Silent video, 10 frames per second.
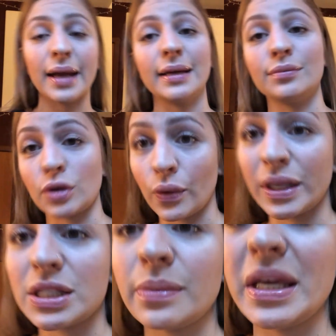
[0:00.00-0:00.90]
I am
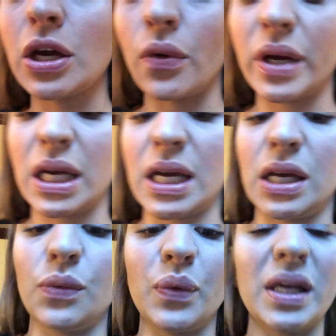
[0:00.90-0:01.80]
going to be going
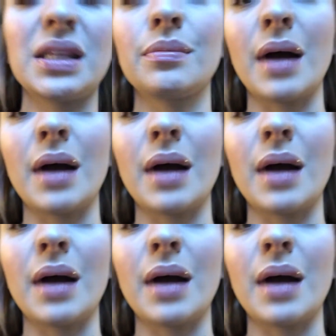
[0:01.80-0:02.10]
in with